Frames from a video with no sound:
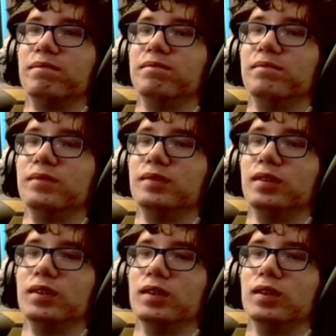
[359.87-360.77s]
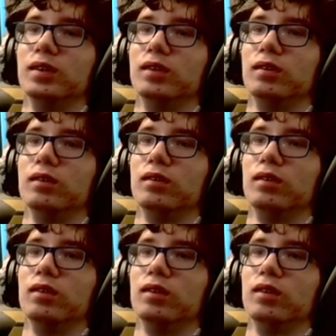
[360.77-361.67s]

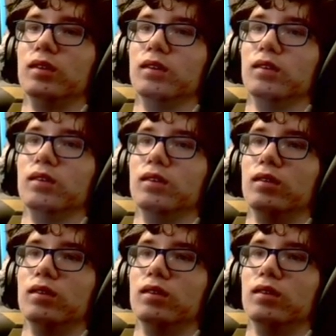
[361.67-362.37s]
Nobody speaks.